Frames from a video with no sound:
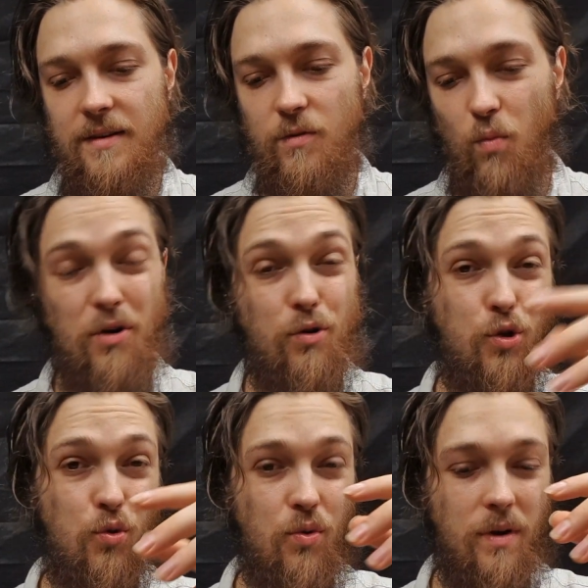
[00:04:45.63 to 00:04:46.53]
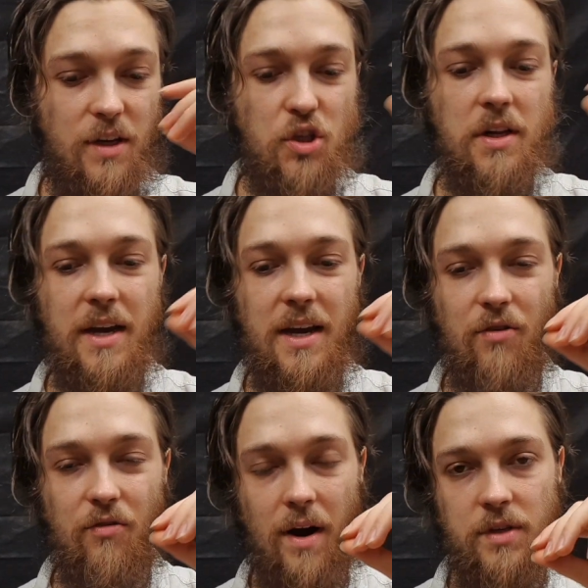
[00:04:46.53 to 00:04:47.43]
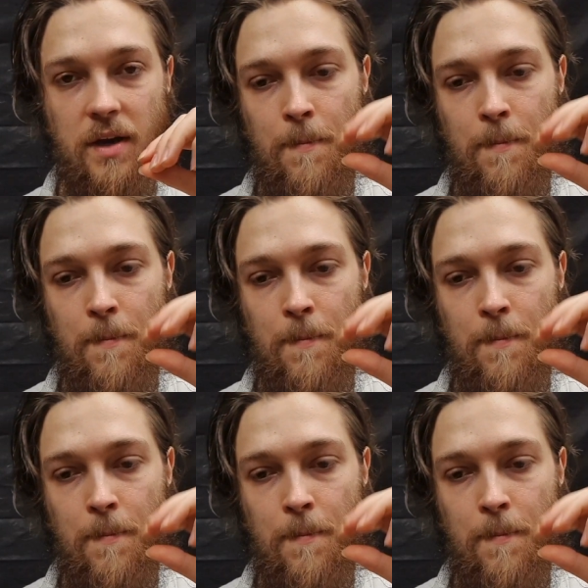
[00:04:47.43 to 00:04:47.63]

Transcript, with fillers: one or two additional kilograms